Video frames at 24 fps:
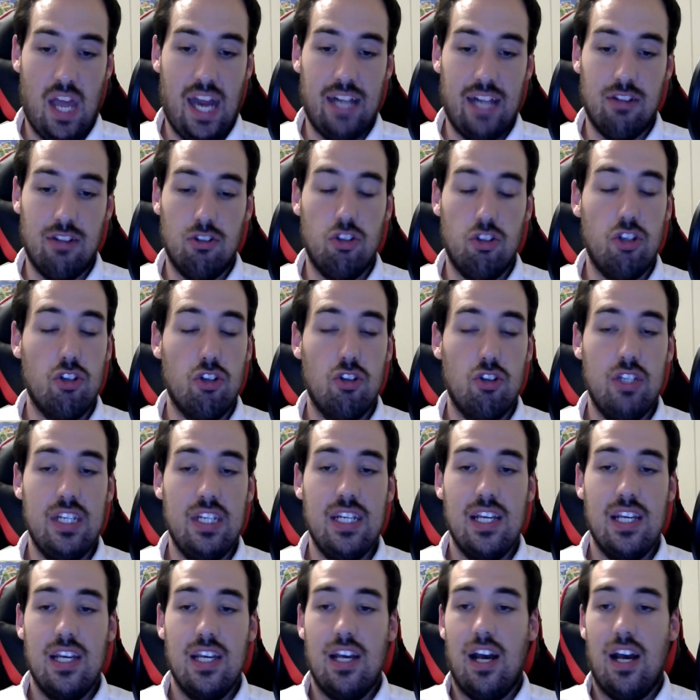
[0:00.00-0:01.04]
I
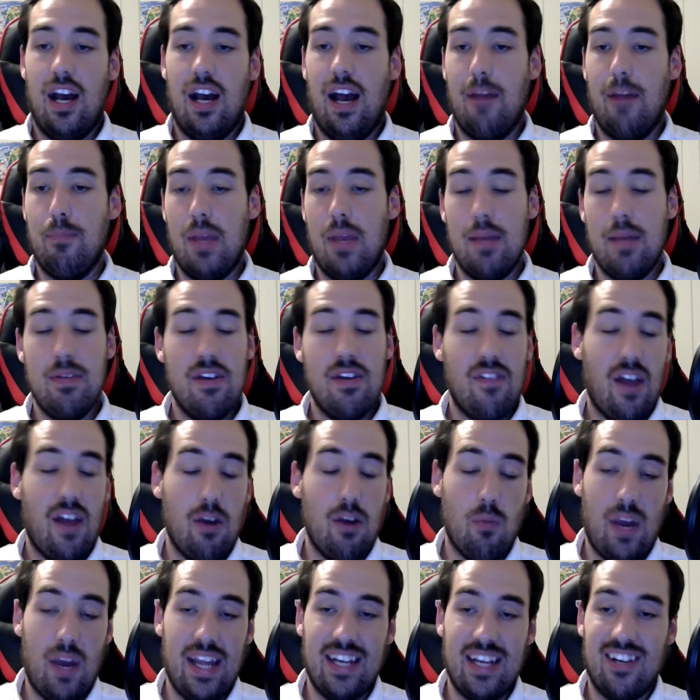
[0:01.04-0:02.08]
literally, maybe if I
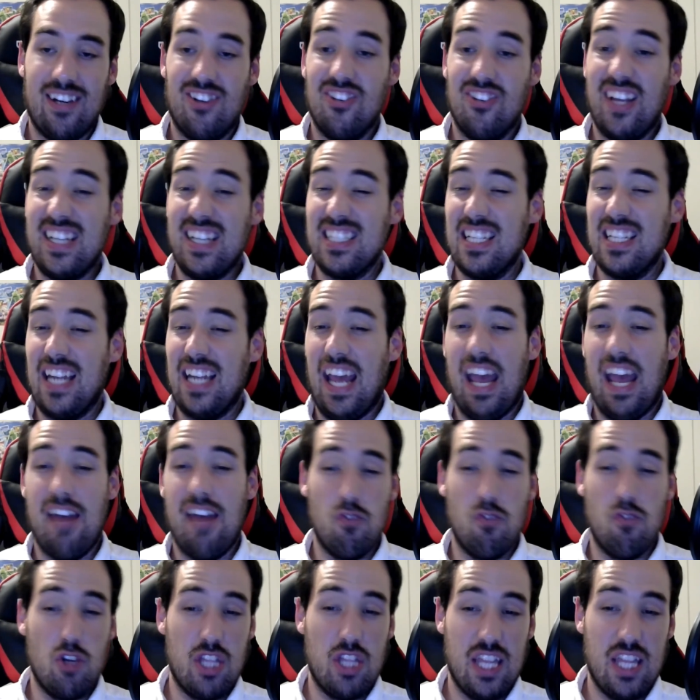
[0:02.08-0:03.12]
went and collected
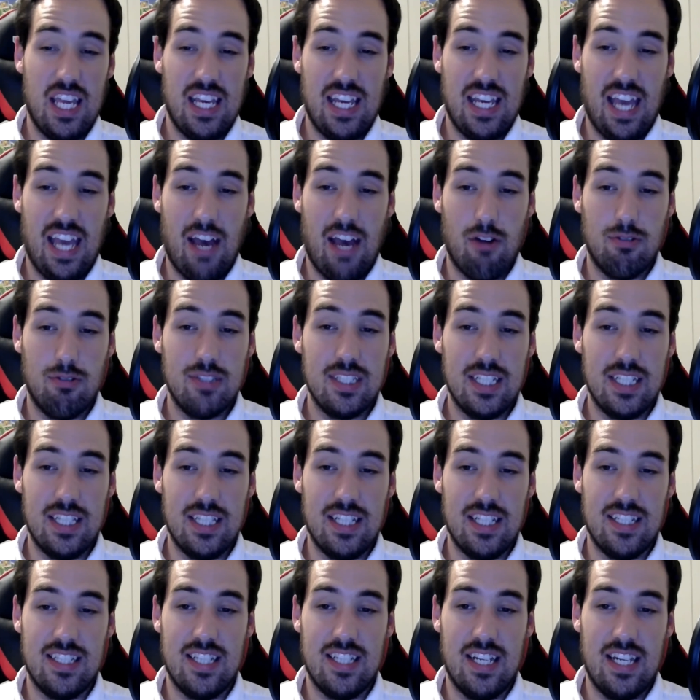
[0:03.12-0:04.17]
everything else in
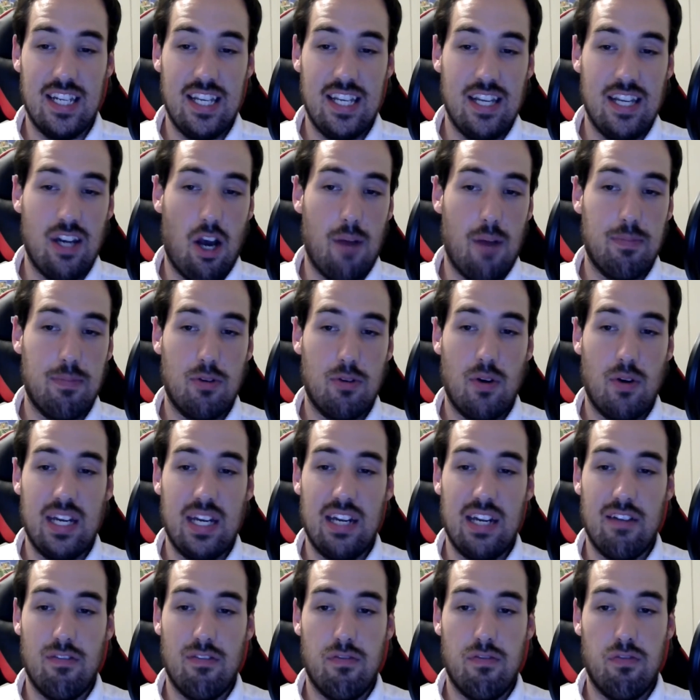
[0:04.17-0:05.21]
the city and
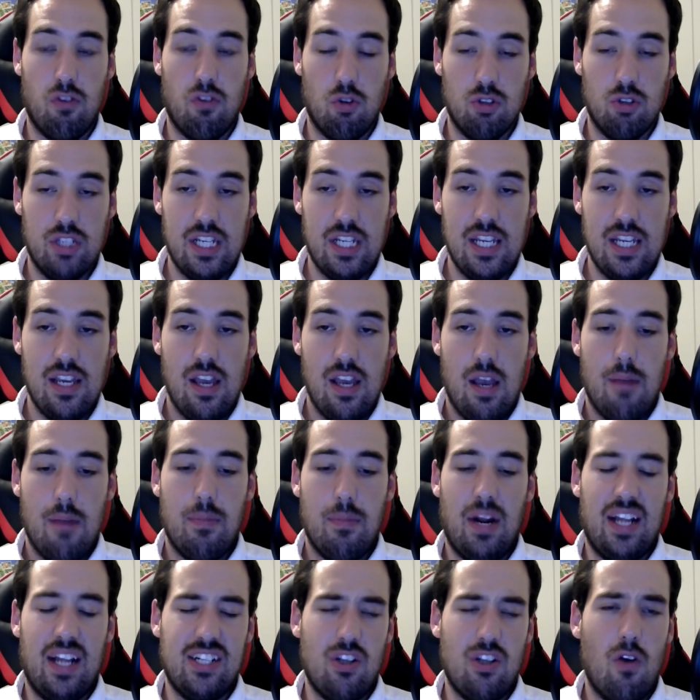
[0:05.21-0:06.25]
upgraded fully,
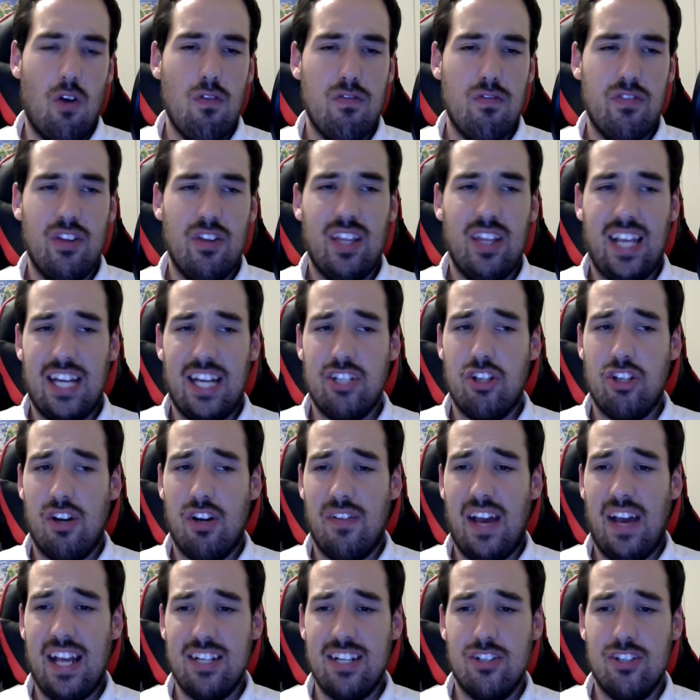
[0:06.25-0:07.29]
but I don't feel like I should
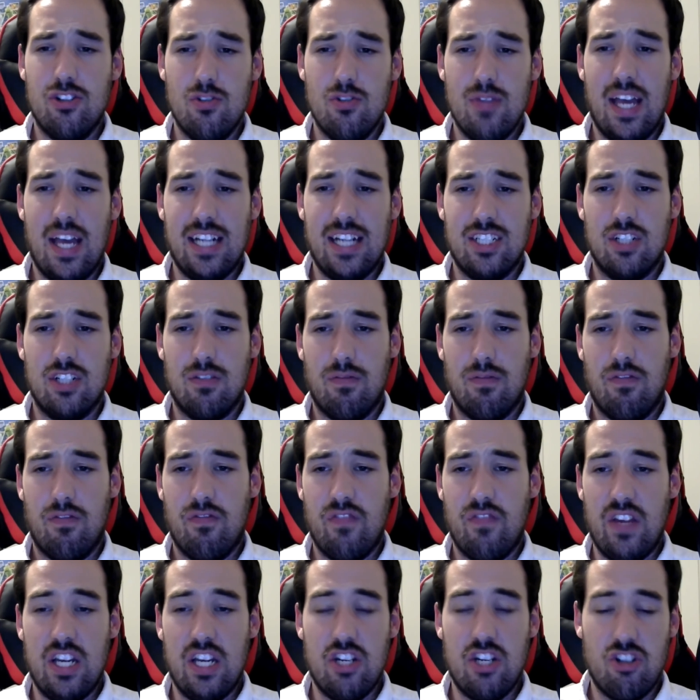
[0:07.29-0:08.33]
have had to do that to
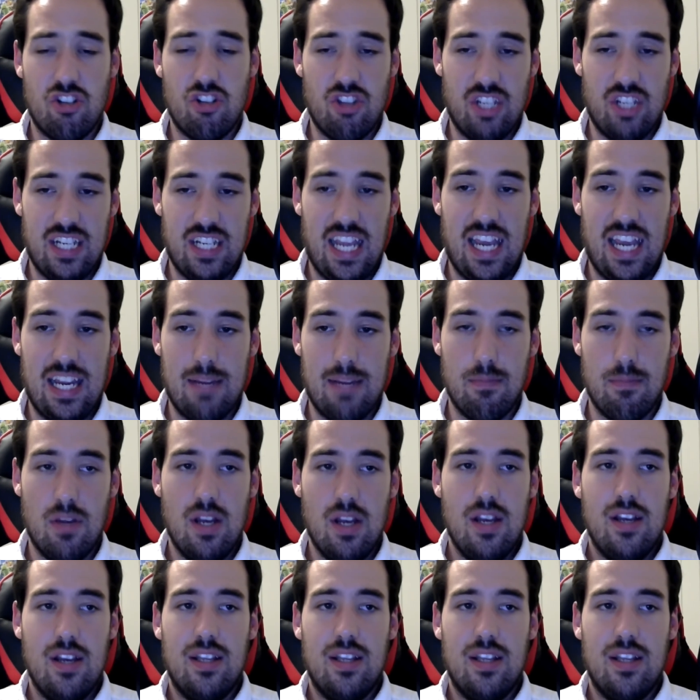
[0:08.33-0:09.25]
finish the game.